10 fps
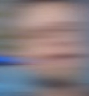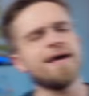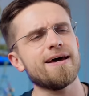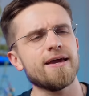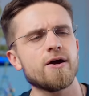
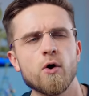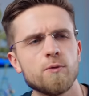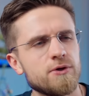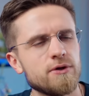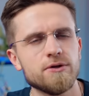And I
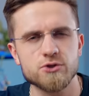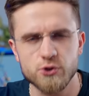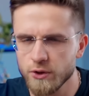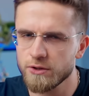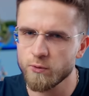hope you
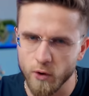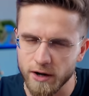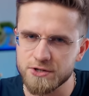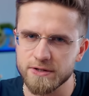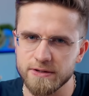enjoyed
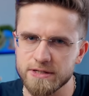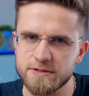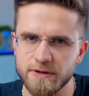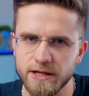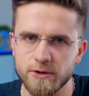watching
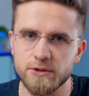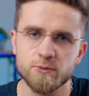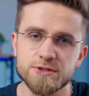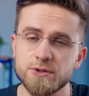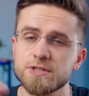this video and
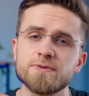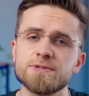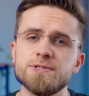it was useful